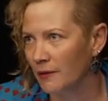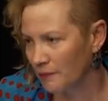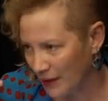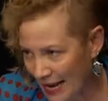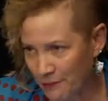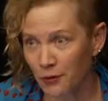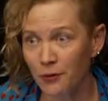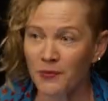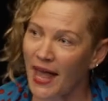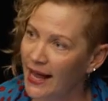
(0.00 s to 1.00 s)

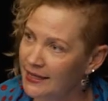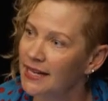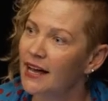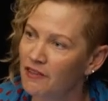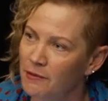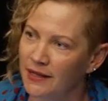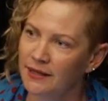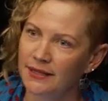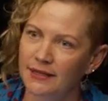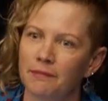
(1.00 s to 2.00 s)
people and
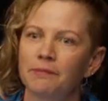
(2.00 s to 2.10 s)
governments